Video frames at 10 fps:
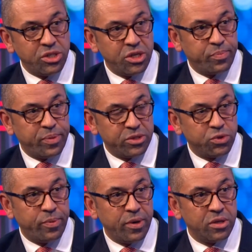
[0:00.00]
major
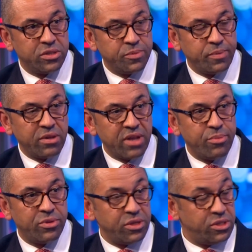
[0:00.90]
political parties, both
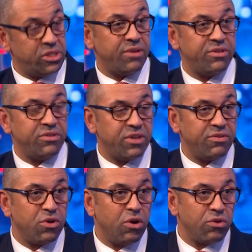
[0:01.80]
Labour and the Conservatives,
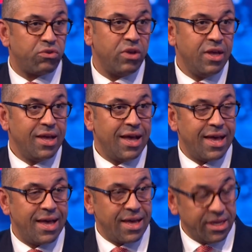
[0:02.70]
have got
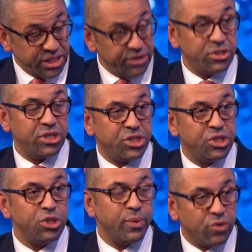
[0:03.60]
a serious
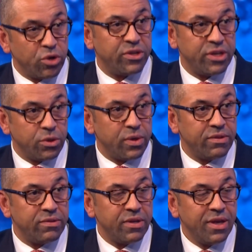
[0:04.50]
issue that we've got to deal
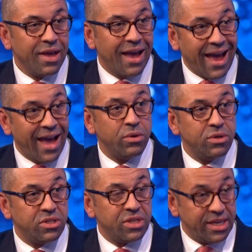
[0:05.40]
with.
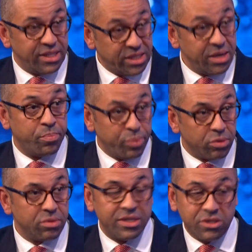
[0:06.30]
Ours is
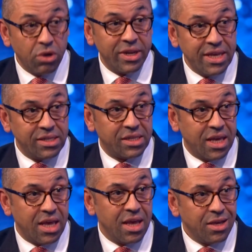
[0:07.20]
simple. It's not
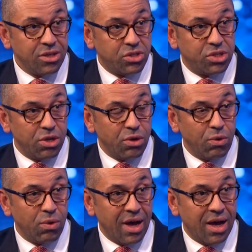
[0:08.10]
easy
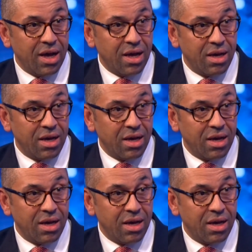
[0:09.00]
to,